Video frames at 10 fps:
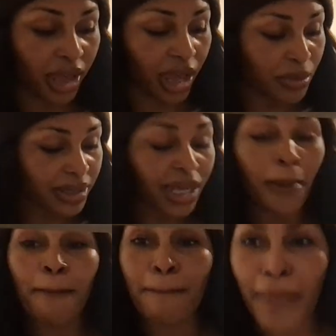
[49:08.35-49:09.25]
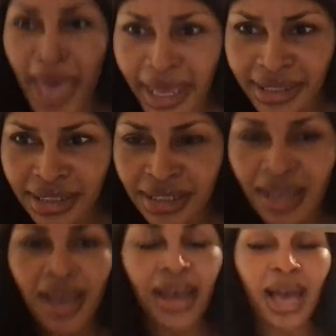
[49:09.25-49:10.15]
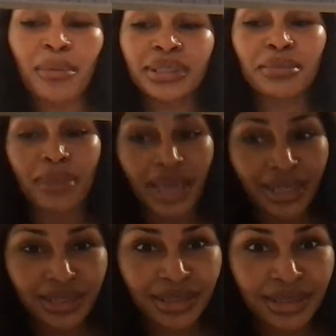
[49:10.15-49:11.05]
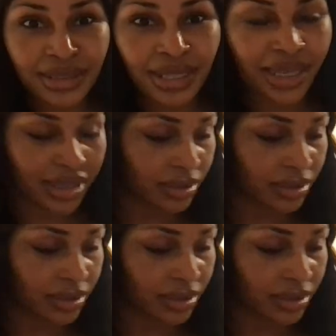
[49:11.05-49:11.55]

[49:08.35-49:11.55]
I was a mess. And